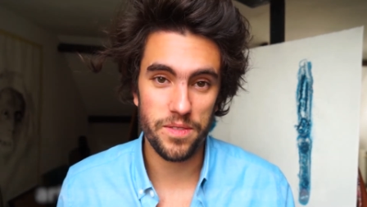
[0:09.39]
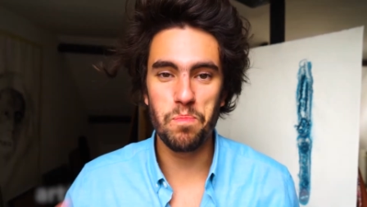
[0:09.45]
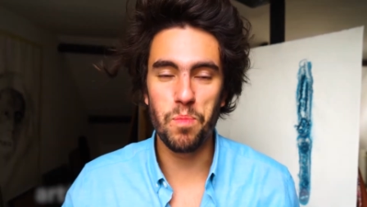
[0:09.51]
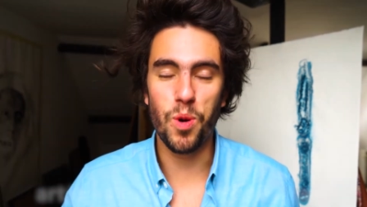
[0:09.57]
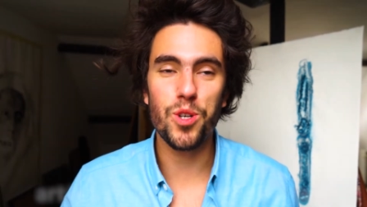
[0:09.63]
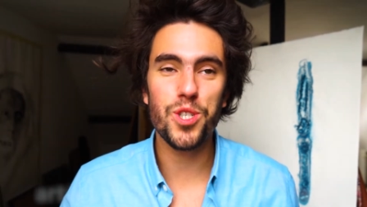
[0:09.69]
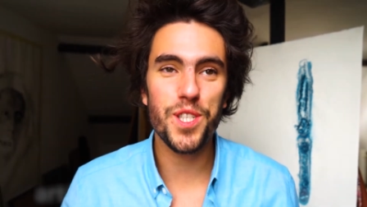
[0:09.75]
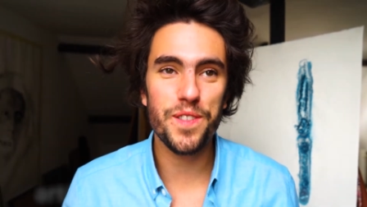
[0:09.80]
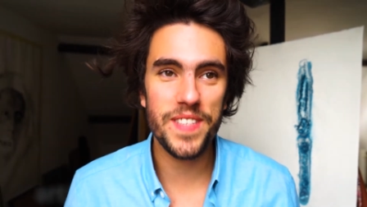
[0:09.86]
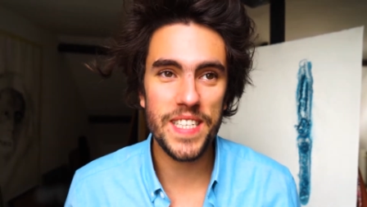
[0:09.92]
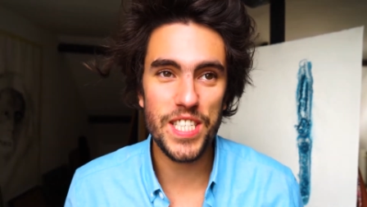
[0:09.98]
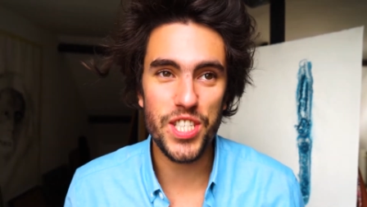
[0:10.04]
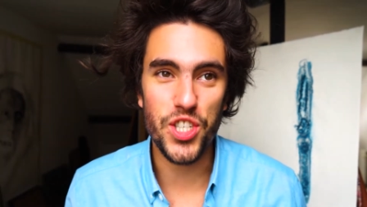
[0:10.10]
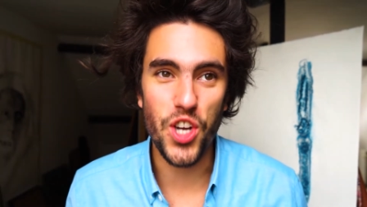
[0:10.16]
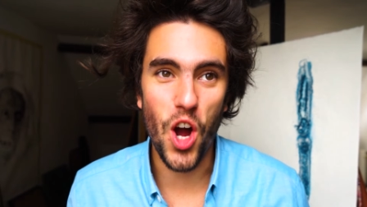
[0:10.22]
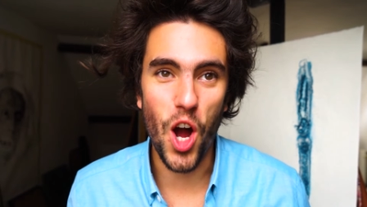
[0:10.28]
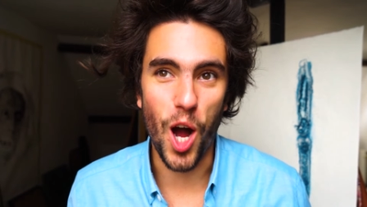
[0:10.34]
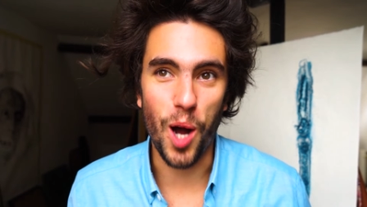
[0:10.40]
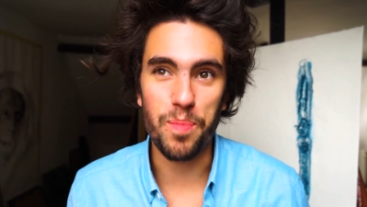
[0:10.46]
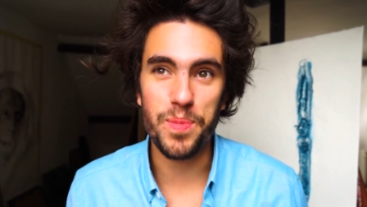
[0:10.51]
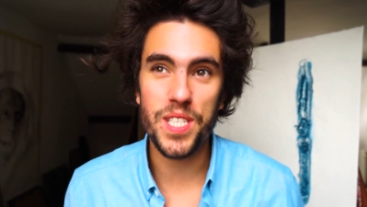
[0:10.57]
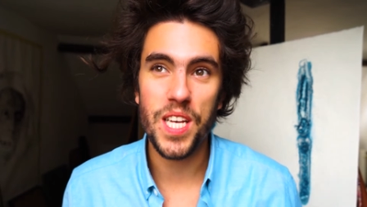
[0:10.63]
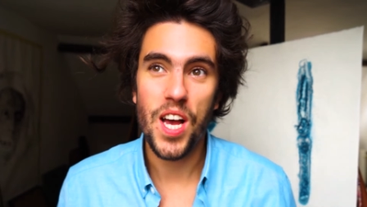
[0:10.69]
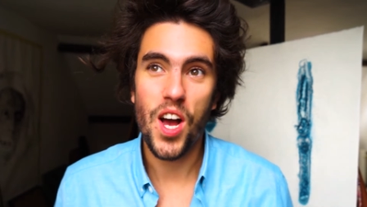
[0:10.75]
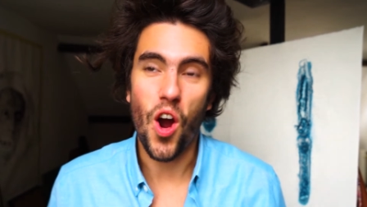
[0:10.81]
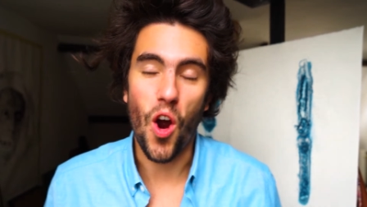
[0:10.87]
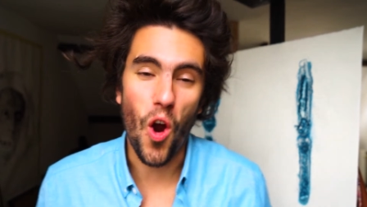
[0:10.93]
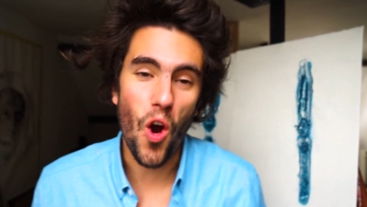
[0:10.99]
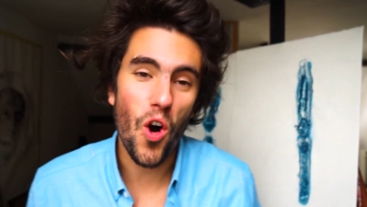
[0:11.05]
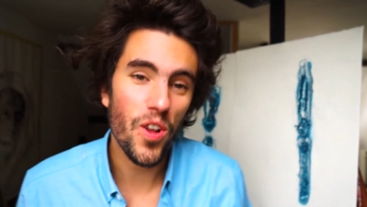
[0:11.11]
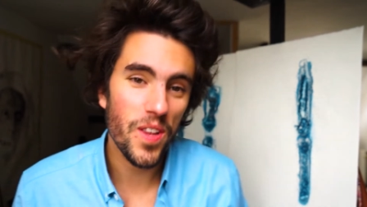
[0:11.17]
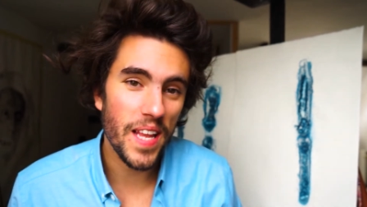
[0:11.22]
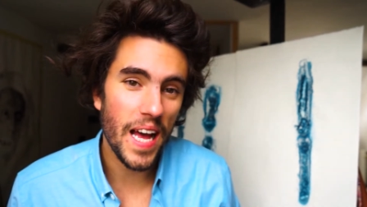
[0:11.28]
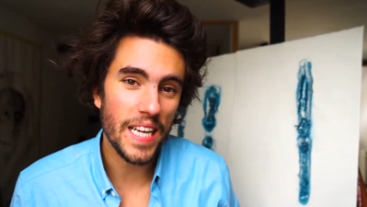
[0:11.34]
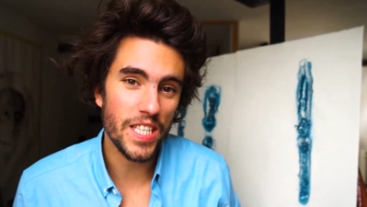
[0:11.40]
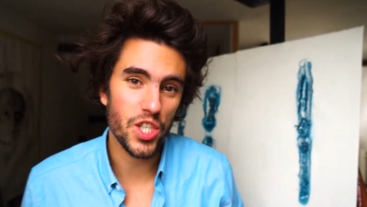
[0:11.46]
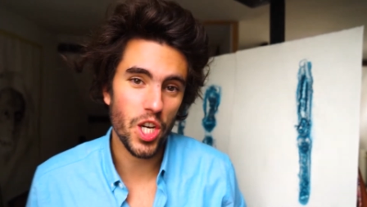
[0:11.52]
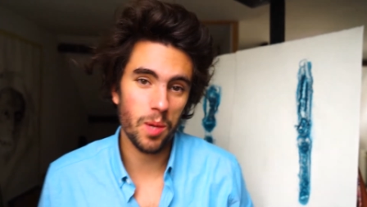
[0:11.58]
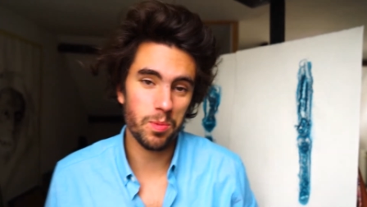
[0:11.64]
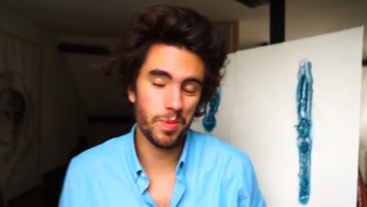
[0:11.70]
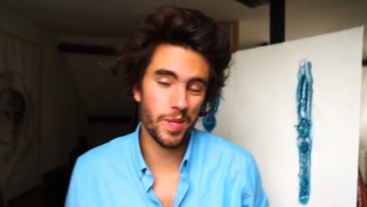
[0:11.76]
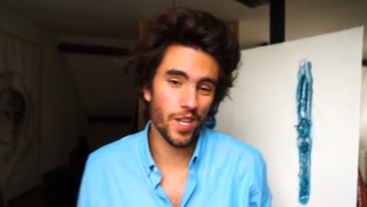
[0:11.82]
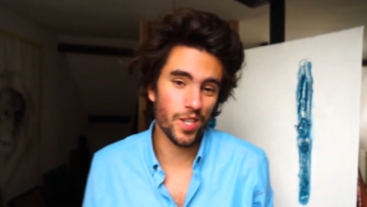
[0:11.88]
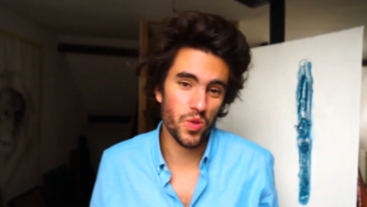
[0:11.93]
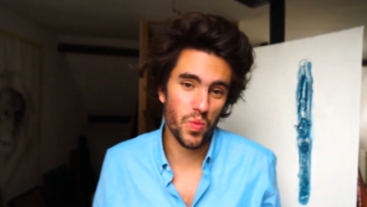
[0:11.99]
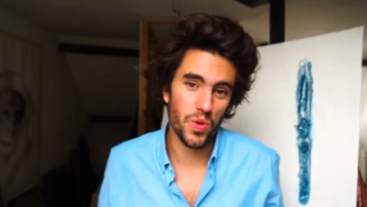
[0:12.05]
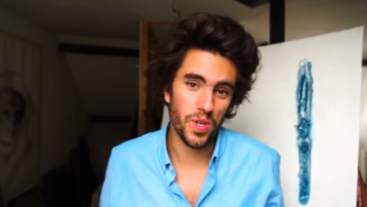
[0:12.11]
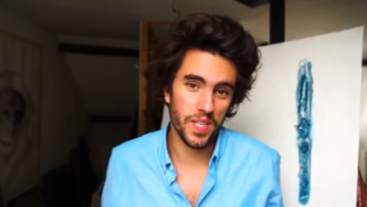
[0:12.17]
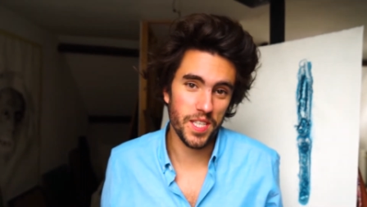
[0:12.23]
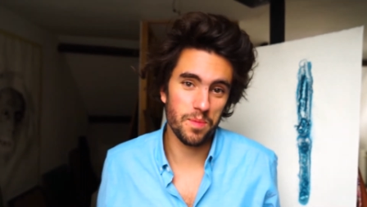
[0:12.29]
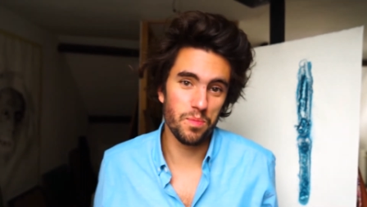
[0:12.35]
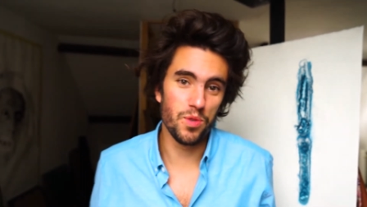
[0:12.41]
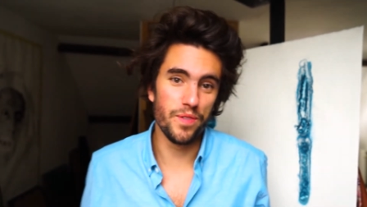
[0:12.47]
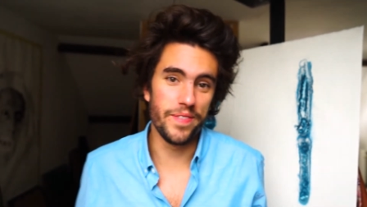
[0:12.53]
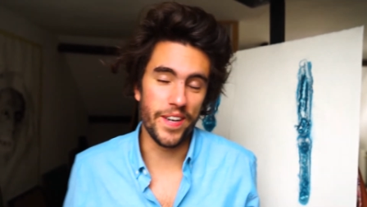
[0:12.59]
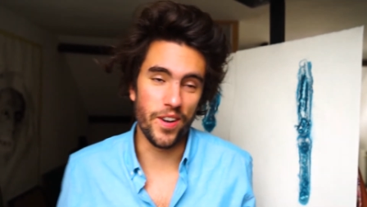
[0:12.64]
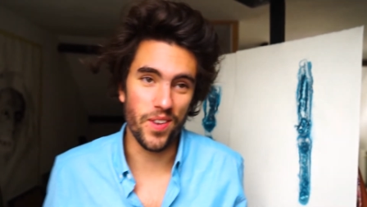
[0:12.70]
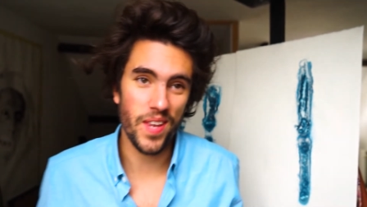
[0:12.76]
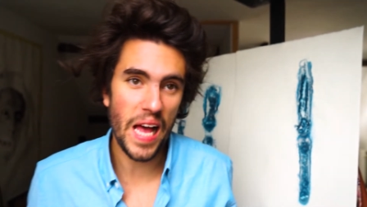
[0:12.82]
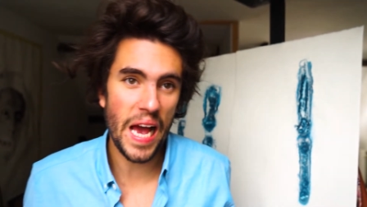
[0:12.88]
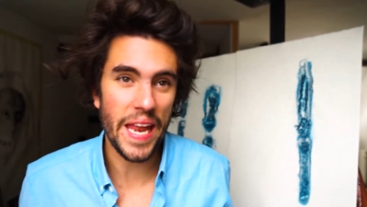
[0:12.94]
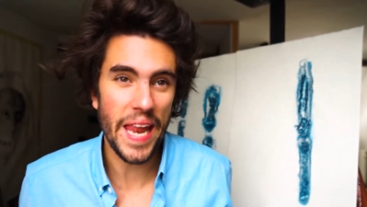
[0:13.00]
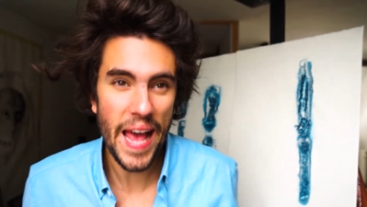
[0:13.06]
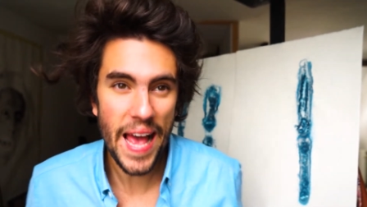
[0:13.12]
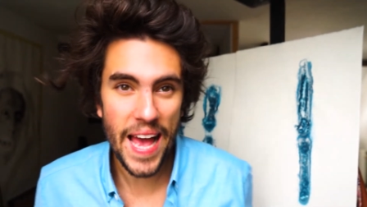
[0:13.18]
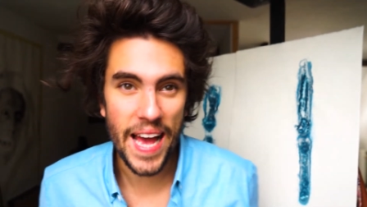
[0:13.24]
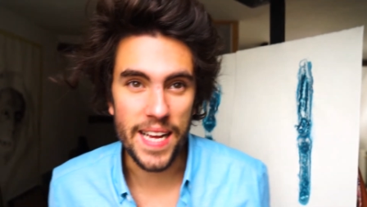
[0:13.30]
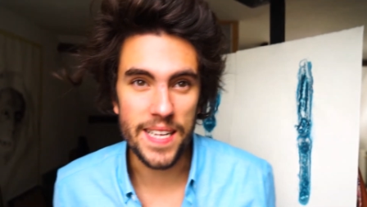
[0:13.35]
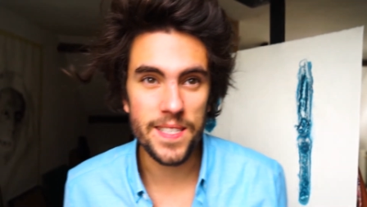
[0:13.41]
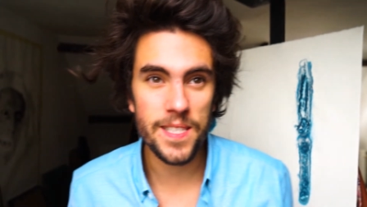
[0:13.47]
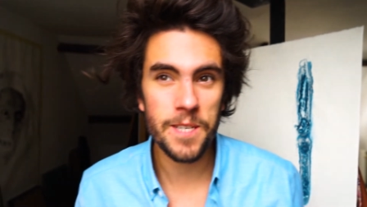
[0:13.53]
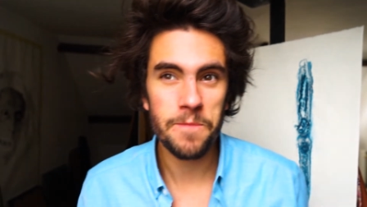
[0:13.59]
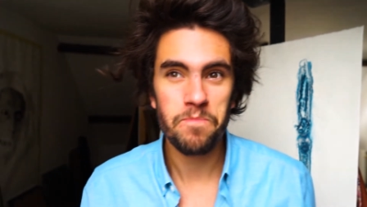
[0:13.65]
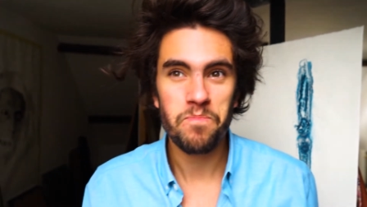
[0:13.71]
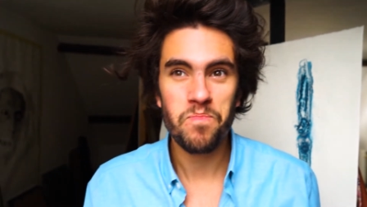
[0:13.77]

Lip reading: Most of these jobs are online jobs because the world is moving online and